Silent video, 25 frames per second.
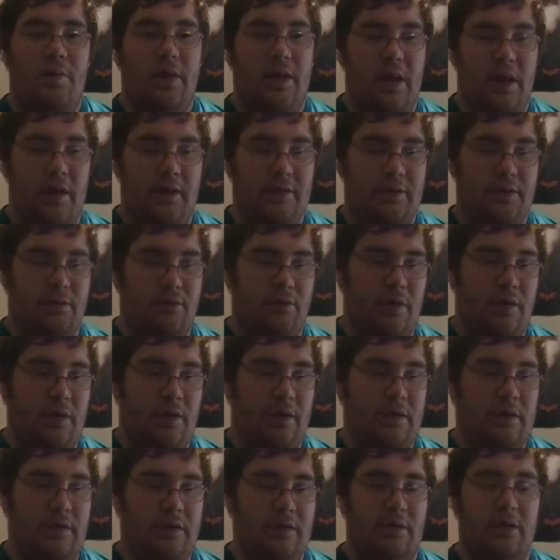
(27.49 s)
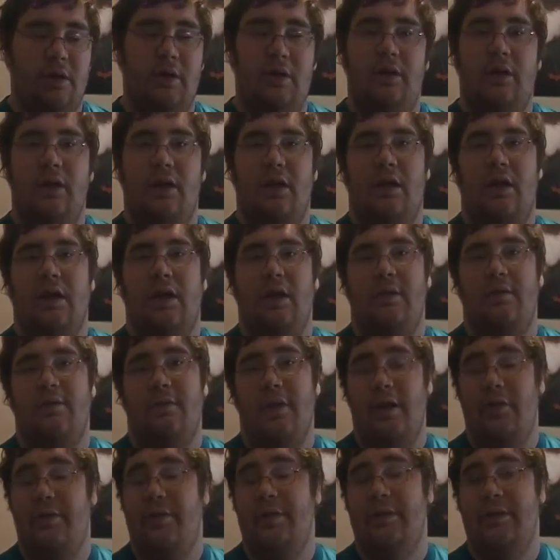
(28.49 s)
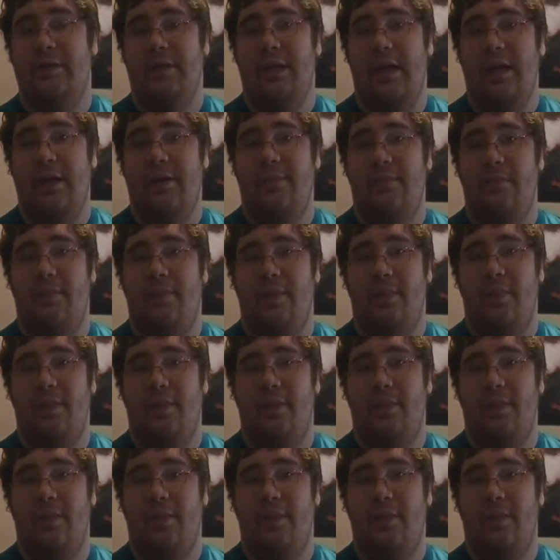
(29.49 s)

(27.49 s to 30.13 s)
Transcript: because it was Veterans Day,